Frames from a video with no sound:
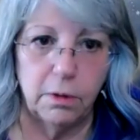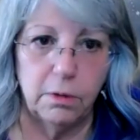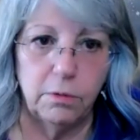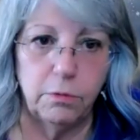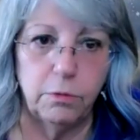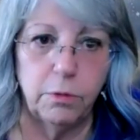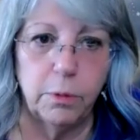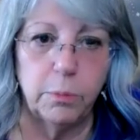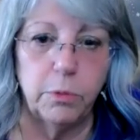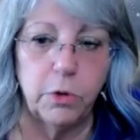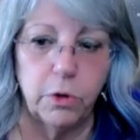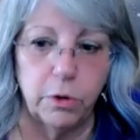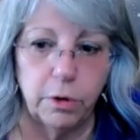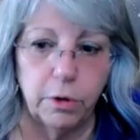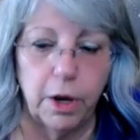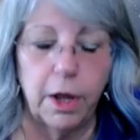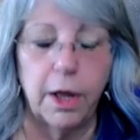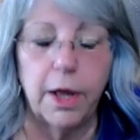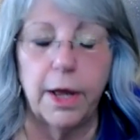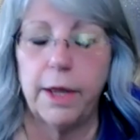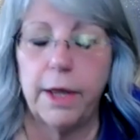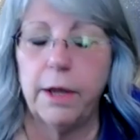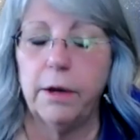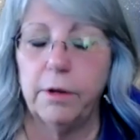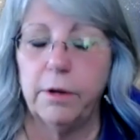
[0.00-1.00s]
from your
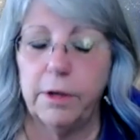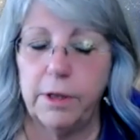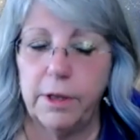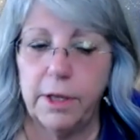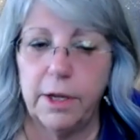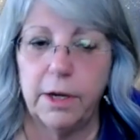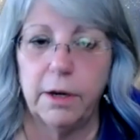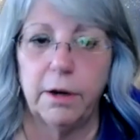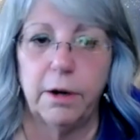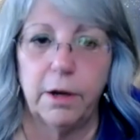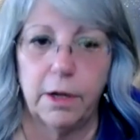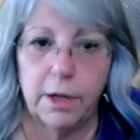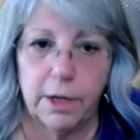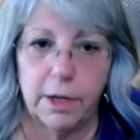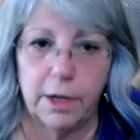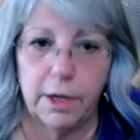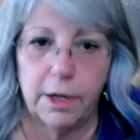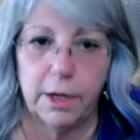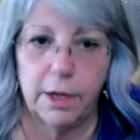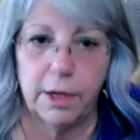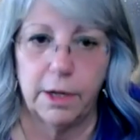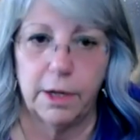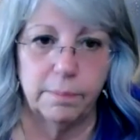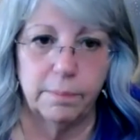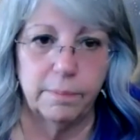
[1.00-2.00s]
higher and their
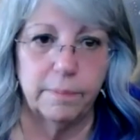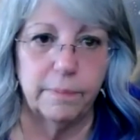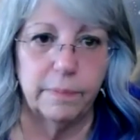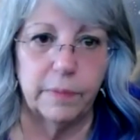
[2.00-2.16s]
higher.